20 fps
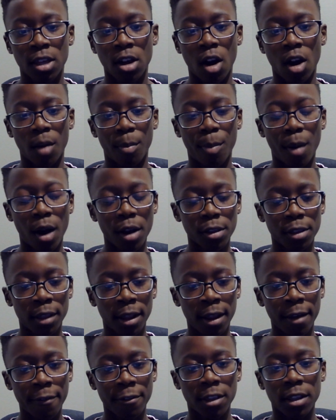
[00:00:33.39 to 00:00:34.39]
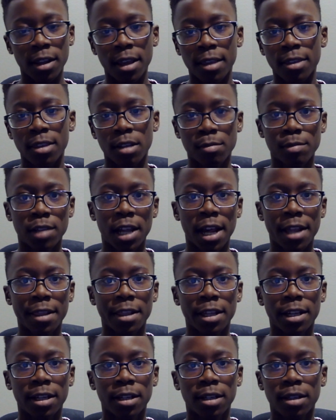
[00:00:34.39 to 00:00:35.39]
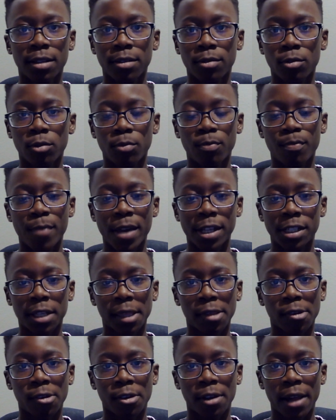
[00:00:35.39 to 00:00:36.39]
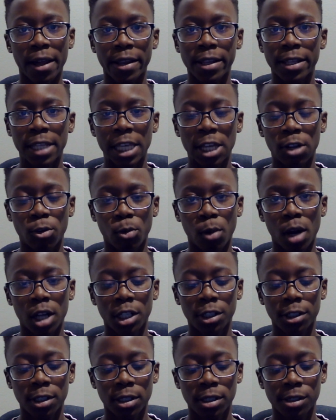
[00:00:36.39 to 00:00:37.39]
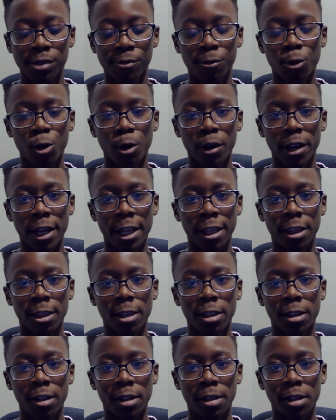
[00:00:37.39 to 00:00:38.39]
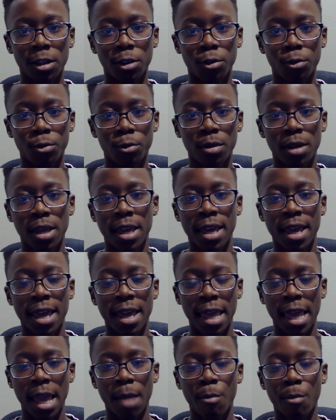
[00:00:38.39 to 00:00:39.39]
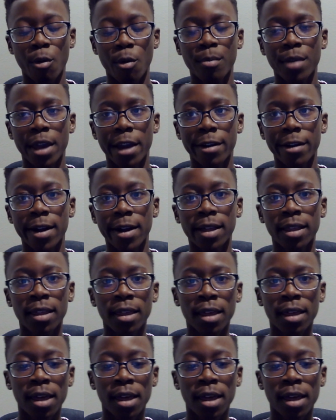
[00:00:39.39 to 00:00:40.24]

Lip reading: are positives, and then some that I think Manchester United need to watch for into the new Amorim era.